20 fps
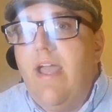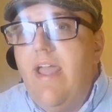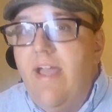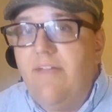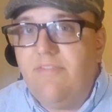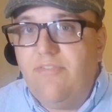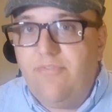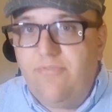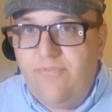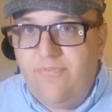I
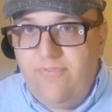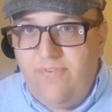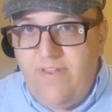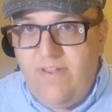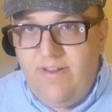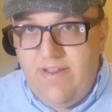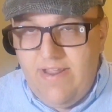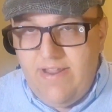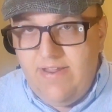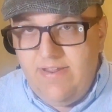have a
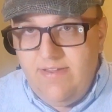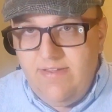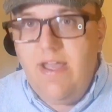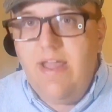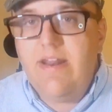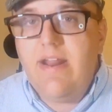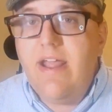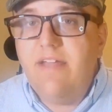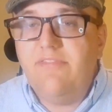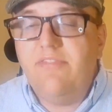feeling,
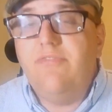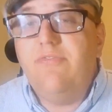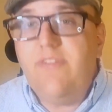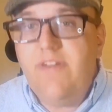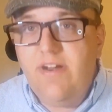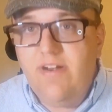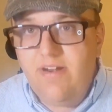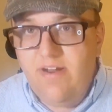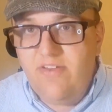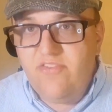and I have a
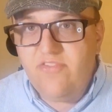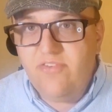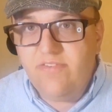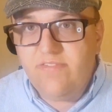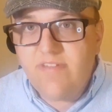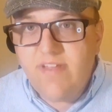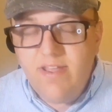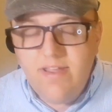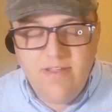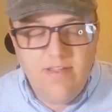fear, I
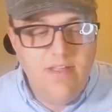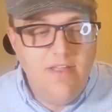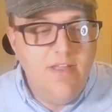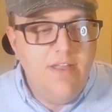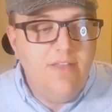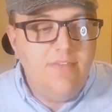should say,